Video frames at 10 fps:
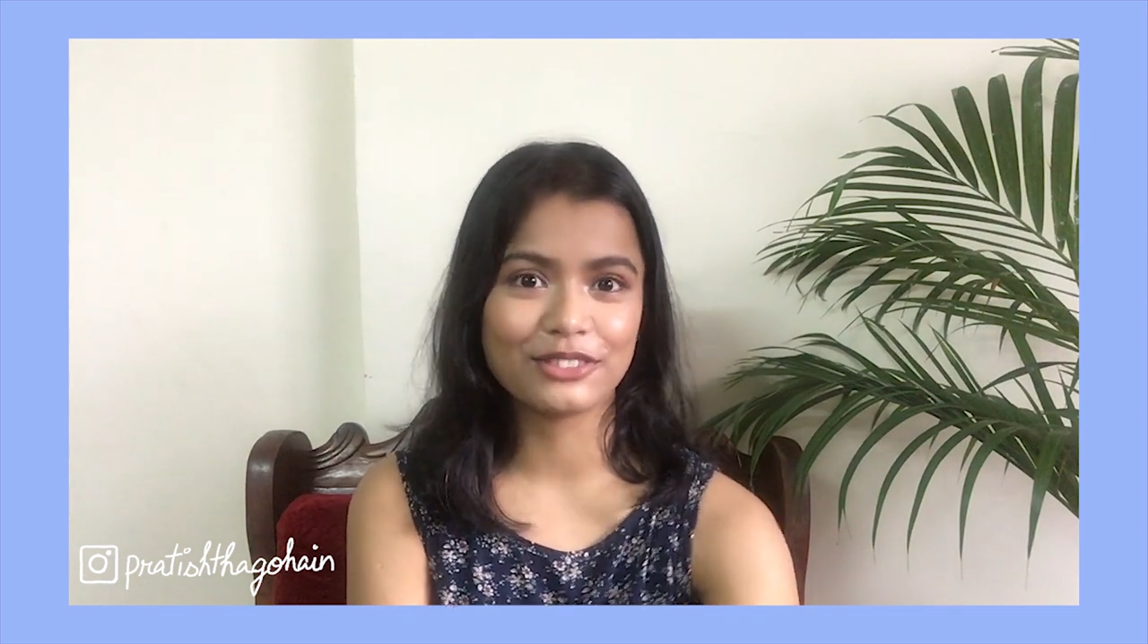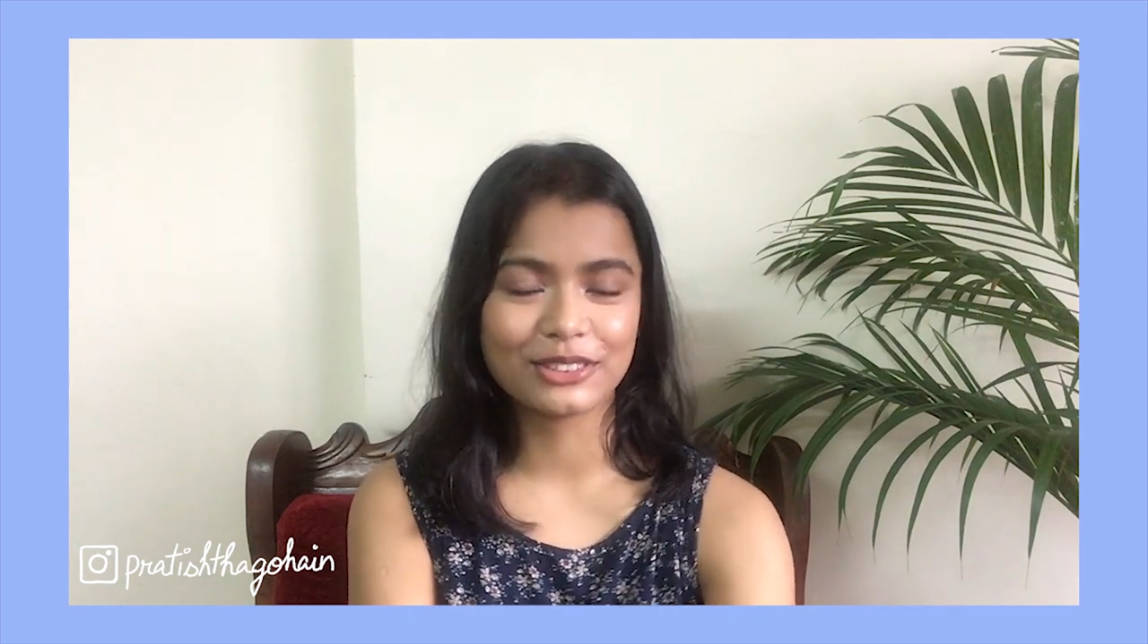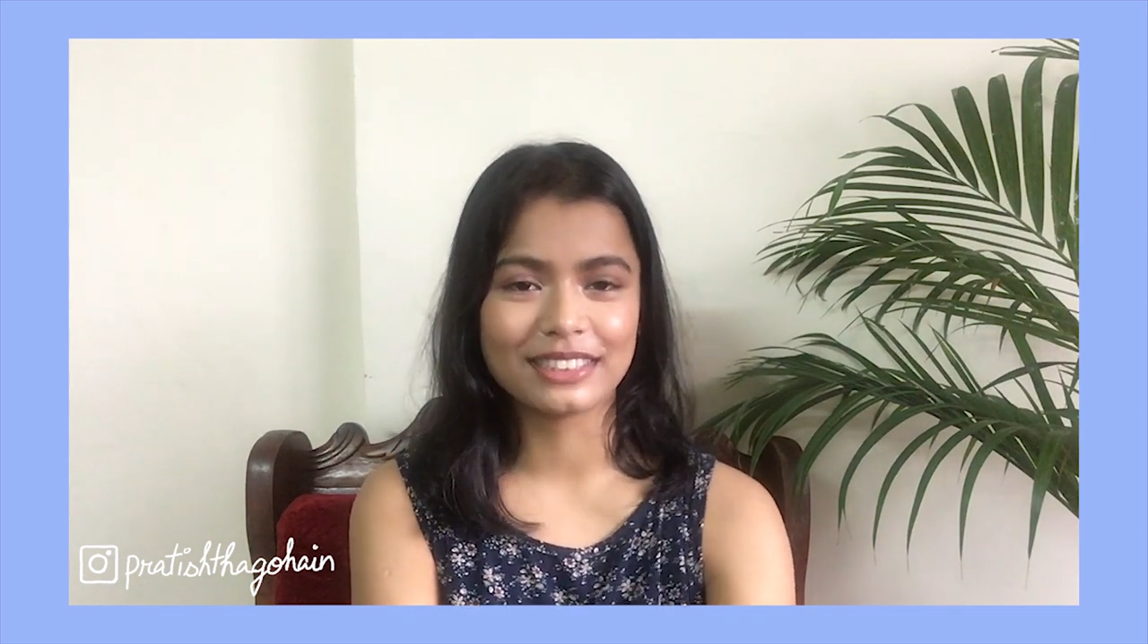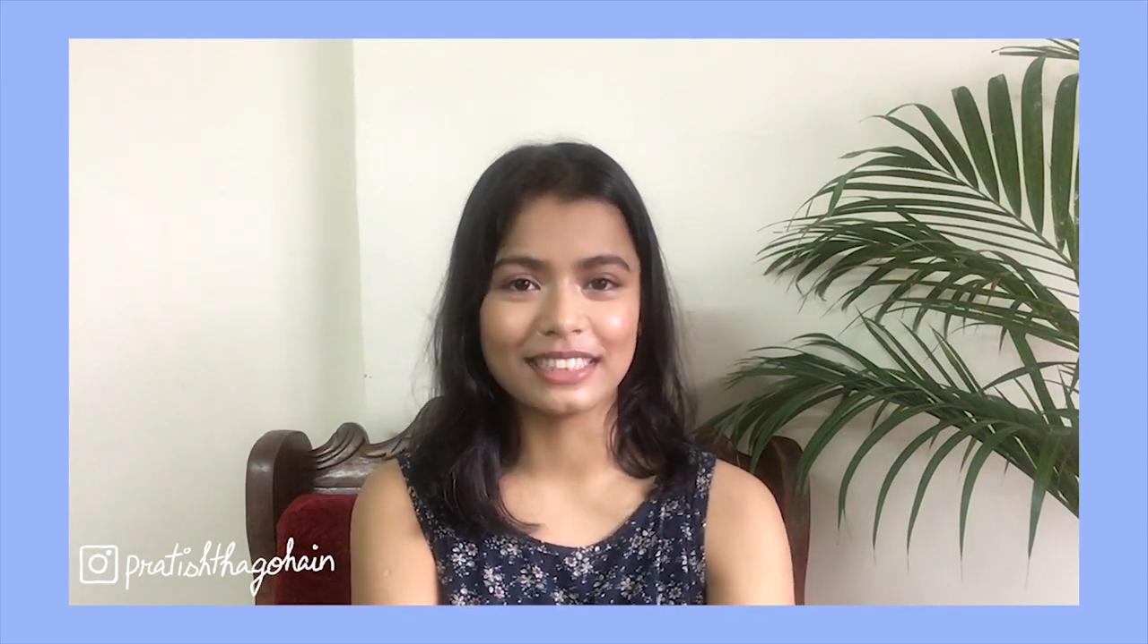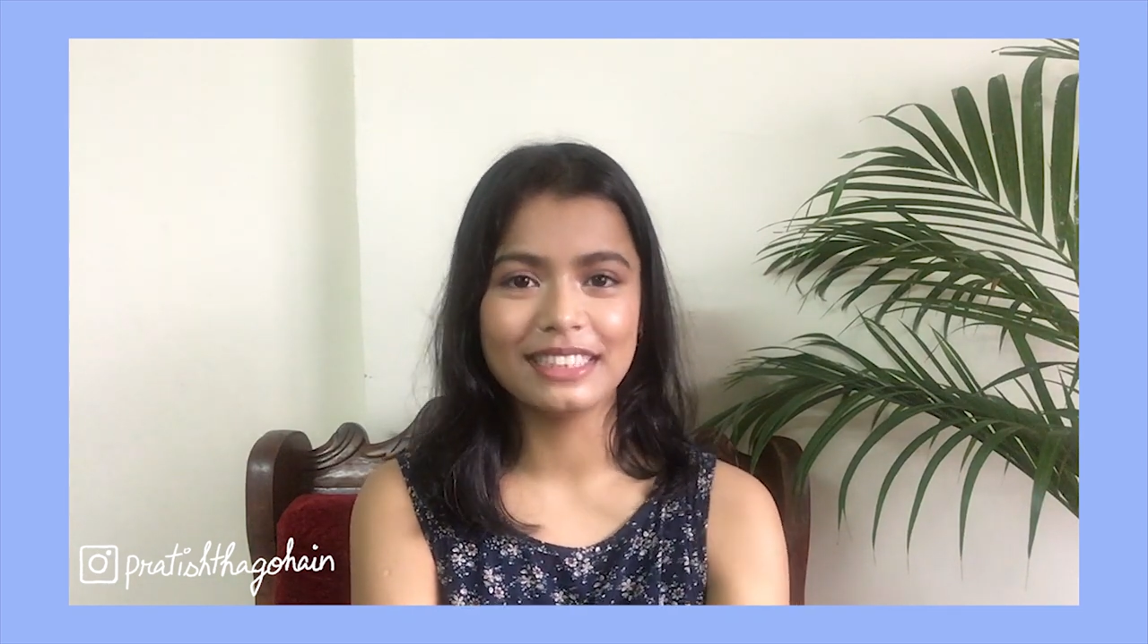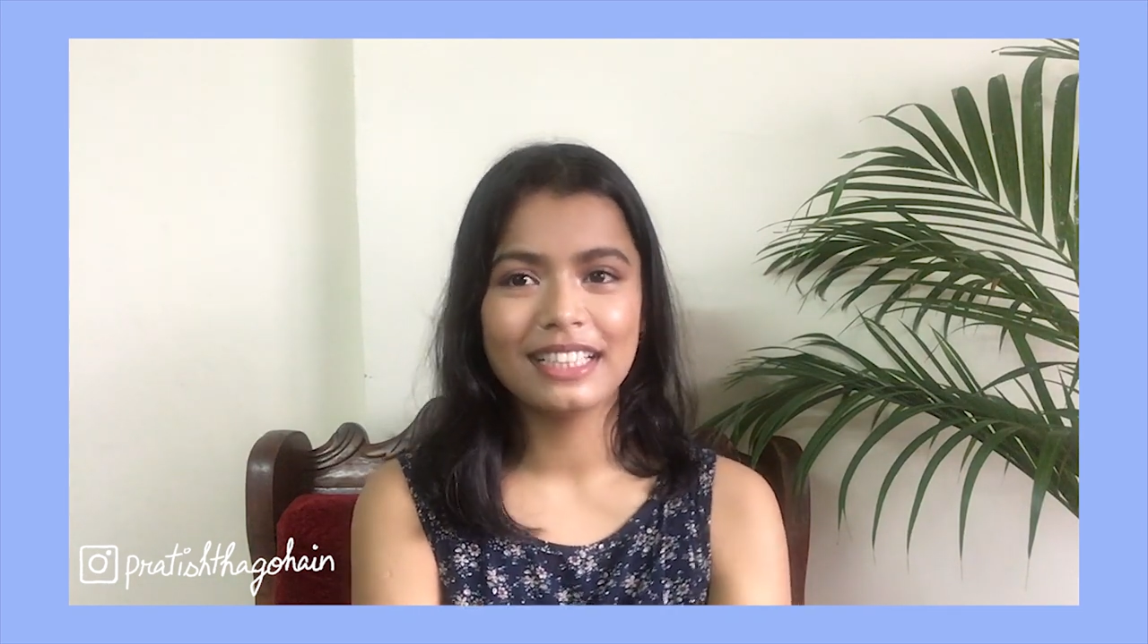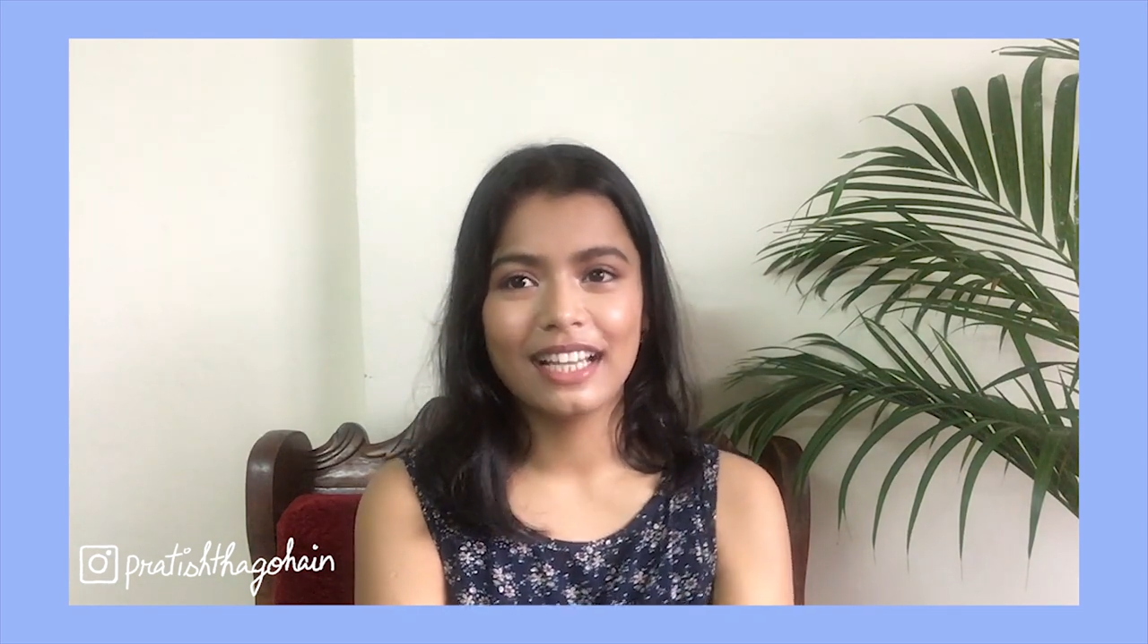to see.